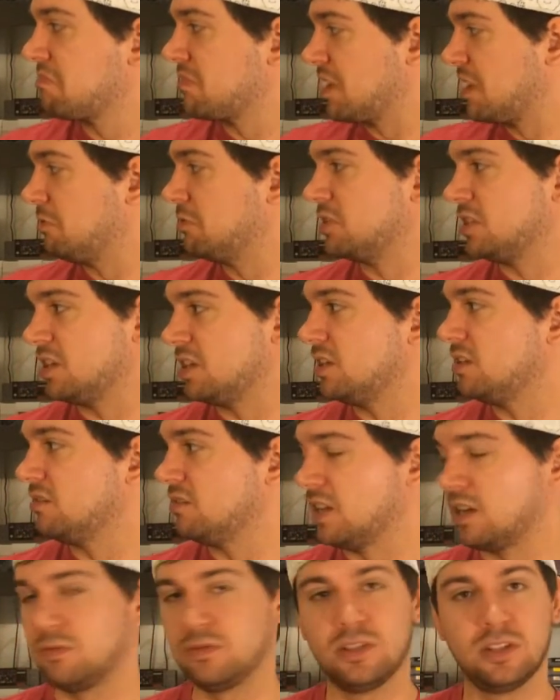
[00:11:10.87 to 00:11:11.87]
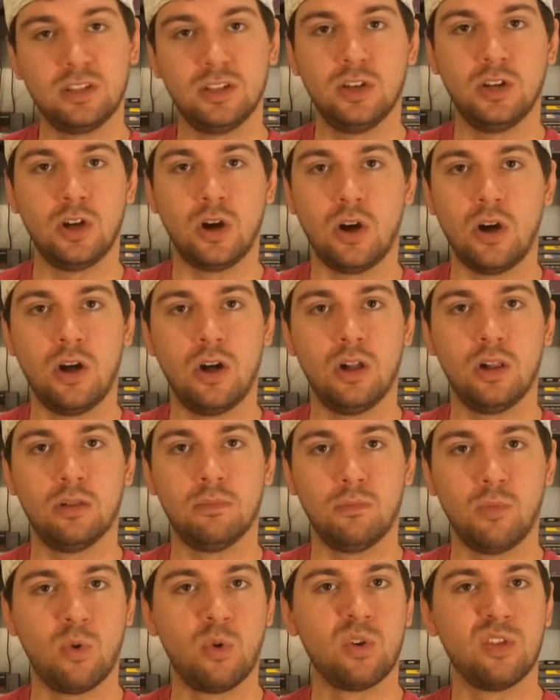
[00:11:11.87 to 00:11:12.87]
that was a good haul,
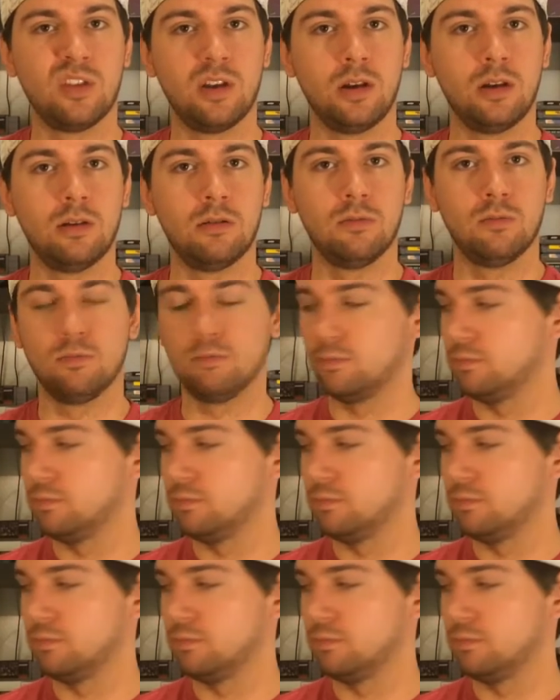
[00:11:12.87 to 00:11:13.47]
more than